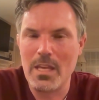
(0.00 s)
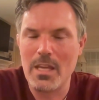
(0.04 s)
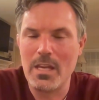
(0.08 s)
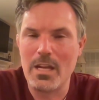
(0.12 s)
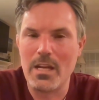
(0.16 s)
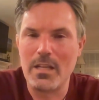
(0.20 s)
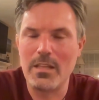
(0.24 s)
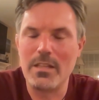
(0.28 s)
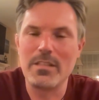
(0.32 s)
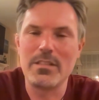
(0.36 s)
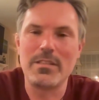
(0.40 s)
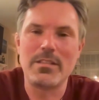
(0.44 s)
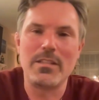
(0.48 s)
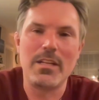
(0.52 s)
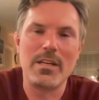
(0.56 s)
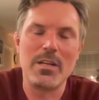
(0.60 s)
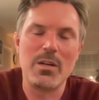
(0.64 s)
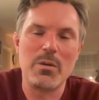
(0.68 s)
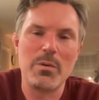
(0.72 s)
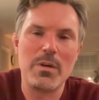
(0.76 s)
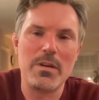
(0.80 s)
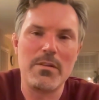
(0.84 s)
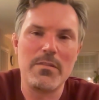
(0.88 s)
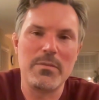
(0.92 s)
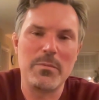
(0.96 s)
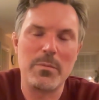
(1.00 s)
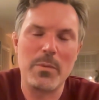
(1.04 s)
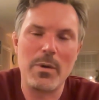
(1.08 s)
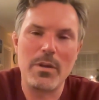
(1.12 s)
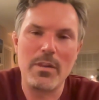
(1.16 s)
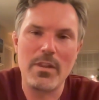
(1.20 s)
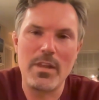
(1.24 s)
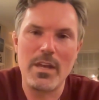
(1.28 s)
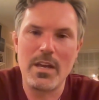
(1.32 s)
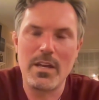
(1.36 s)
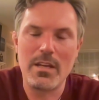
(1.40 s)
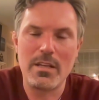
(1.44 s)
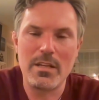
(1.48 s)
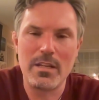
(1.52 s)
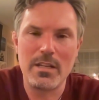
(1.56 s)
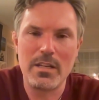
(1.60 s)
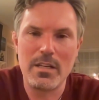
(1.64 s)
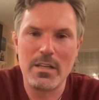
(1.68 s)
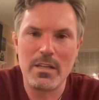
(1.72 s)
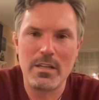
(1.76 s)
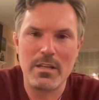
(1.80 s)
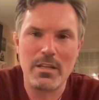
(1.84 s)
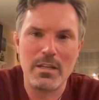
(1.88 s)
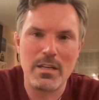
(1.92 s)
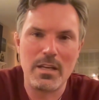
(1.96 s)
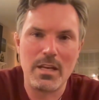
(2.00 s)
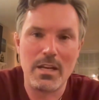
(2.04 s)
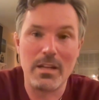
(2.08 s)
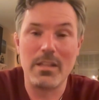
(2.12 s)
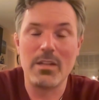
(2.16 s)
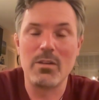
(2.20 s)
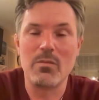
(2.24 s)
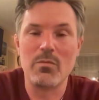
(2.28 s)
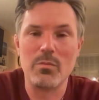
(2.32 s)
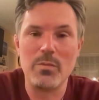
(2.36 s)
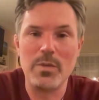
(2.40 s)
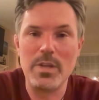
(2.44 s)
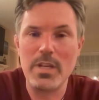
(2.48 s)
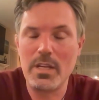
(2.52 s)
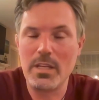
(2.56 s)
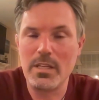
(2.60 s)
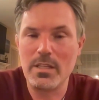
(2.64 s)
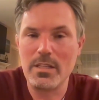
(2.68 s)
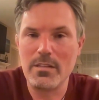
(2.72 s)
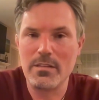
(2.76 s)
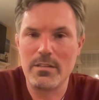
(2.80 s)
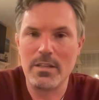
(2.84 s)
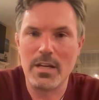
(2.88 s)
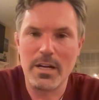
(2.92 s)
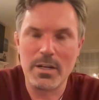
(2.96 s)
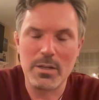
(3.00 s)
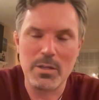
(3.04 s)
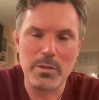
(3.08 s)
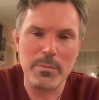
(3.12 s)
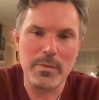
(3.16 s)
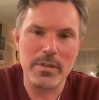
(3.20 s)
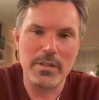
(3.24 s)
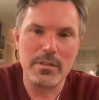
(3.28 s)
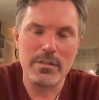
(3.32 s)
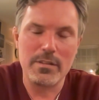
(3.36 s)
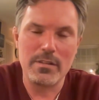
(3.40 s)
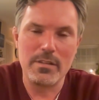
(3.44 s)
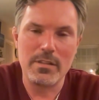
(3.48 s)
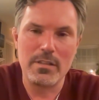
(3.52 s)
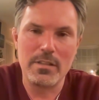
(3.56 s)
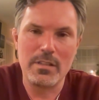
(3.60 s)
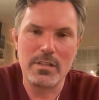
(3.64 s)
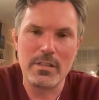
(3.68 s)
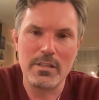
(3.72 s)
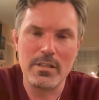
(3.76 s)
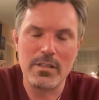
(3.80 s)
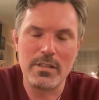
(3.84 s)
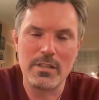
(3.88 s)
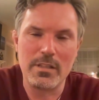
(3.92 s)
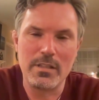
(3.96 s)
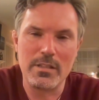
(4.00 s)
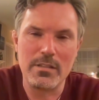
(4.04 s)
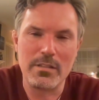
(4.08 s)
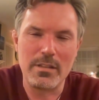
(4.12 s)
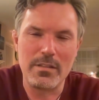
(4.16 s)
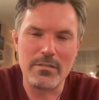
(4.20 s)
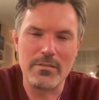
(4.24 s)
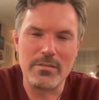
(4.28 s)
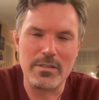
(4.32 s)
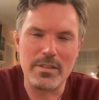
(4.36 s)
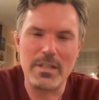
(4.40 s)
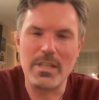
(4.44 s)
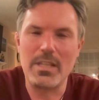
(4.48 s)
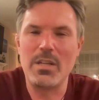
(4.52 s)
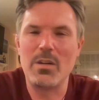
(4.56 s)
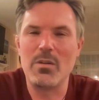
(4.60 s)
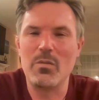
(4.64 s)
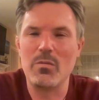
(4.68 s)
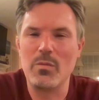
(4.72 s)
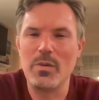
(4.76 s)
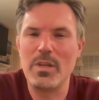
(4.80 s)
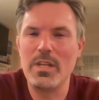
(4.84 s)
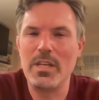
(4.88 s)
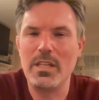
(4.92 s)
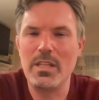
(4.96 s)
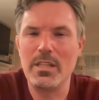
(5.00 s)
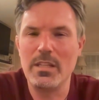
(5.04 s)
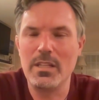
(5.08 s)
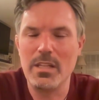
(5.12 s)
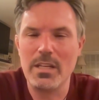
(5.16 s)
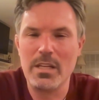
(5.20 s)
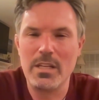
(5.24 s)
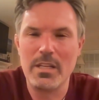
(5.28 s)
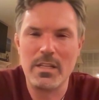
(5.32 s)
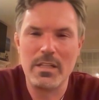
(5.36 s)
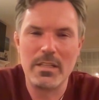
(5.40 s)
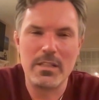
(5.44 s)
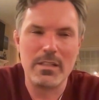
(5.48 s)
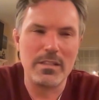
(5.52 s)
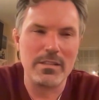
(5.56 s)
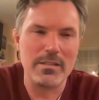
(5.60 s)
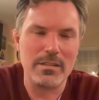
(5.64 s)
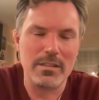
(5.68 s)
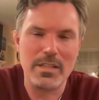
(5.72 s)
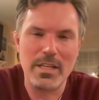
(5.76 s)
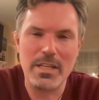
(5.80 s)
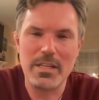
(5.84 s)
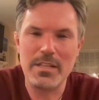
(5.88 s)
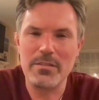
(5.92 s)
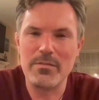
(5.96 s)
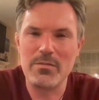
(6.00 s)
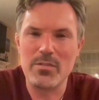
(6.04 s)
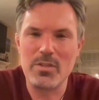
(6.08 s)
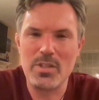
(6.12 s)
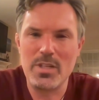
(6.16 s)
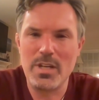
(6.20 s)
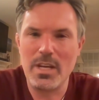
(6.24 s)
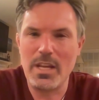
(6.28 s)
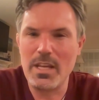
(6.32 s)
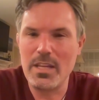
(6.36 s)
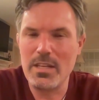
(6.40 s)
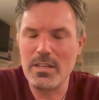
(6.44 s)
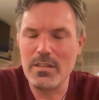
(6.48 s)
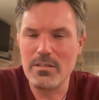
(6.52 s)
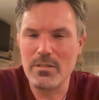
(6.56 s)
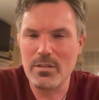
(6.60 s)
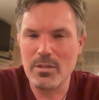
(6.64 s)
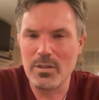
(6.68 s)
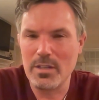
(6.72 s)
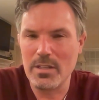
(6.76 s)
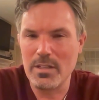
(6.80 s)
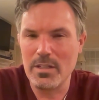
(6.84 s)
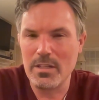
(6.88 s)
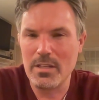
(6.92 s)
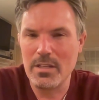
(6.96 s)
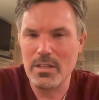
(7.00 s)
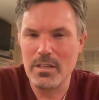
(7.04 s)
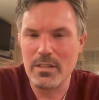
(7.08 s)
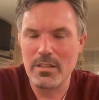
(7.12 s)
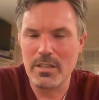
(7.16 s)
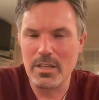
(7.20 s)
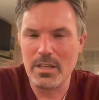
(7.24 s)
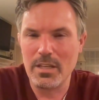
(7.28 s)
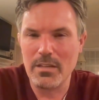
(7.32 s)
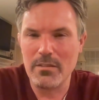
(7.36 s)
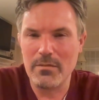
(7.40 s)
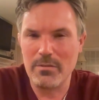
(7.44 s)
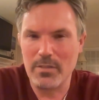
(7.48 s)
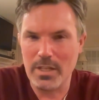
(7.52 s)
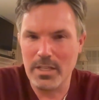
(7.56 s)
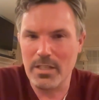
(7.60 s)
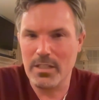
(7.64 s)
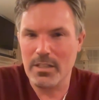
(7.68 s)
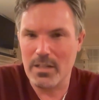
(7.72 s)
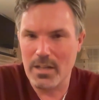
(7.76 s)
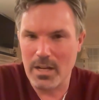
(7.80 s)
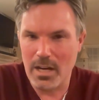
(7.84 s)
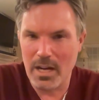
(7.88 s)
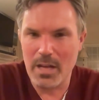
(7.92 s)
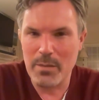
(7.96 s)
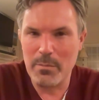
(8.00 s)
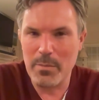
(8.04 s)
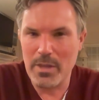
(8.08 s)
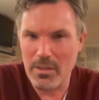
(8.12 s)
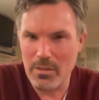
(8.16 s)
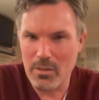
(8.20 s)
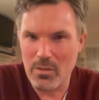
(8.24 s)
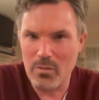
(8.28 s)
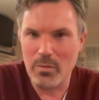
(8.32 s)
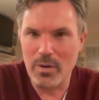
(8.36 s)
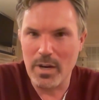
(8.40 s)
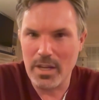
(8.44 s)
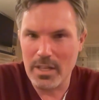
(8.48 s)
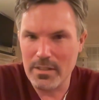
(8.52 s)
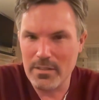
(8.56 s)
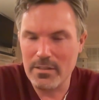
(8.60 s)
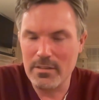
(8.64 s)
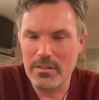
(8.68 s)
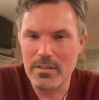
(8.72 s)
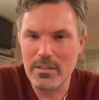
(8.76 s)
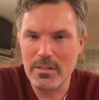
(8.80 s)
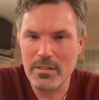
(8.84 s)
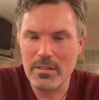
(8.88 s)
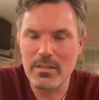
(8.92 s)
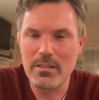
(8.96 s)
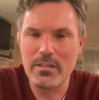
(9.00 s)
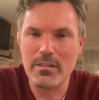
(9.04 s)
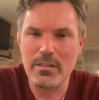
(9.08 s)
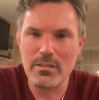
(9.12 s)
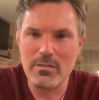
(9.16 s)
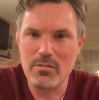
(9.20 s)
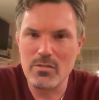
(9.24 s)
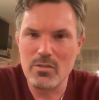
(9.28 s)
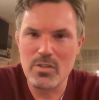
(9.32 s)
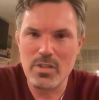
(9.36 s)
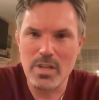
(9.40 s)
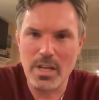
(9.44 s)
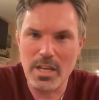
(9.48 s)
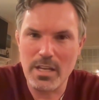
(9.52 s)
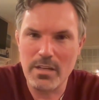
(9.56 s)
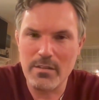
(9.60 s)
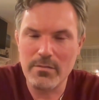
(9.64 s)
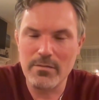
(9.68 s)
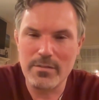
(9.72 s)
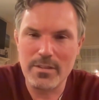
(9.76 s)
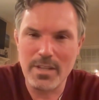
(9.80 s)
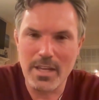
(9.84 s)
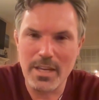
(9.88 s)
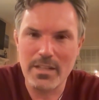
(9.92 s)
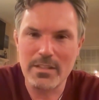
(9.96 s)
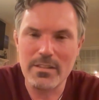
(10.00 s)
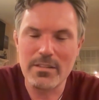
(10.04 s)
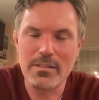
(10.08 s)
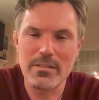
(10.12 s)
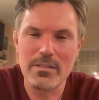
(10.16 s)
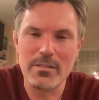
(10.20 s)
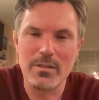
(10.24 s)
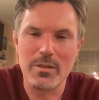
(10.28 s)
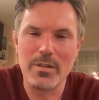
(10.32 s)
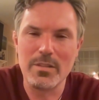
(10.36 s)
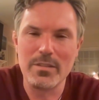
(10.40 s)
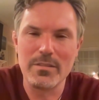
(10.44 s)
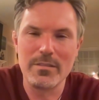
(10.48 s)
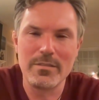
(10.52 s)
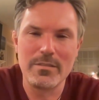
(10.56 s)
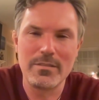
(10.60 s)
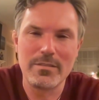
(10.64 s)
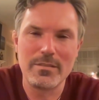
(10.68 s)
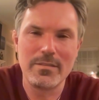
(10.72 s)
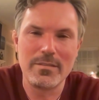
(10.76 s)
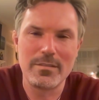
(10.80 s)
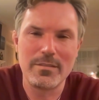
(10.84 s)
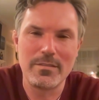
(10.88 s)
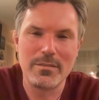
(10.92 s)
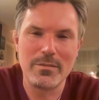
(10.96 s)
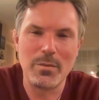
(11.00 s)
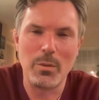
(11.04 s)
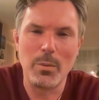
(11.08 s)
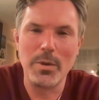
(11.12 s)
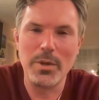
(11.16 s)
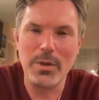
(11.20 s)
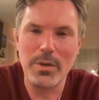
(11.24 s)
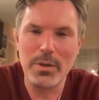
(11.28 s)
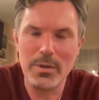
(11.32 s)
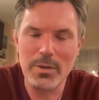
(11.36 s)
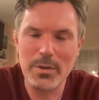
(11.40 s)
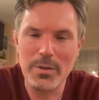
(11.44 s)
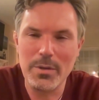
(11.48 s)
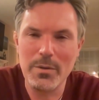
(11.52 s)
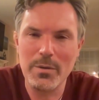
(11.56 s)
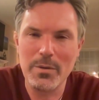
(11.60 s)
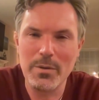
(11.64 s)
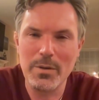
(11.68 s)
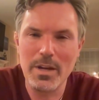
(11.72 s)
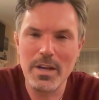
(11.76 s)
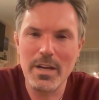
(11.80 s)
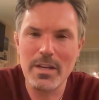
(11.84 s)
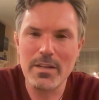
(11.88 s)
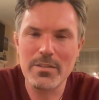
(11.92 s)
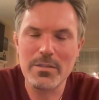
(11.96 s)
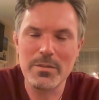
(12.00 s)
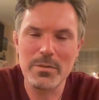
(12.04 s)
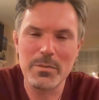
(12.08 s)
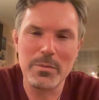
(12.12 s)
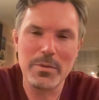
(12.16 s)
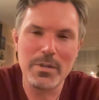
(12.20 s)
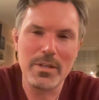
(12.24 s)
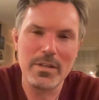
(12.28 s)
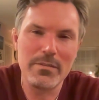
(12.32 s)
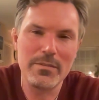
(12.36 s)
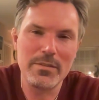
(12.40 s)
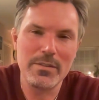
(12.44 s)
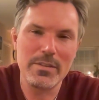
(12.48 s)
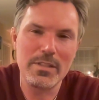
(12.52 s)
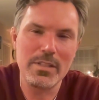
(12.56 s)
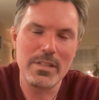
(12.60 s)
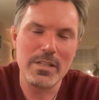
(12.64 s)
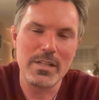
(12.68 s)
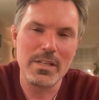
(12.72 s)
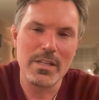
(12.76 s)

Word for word: I like staying away from all that. And I like reading these documents. Instead of sitting there reading these negative chains on negative like comment threads, these chain of texts on Twitter or X or whatever.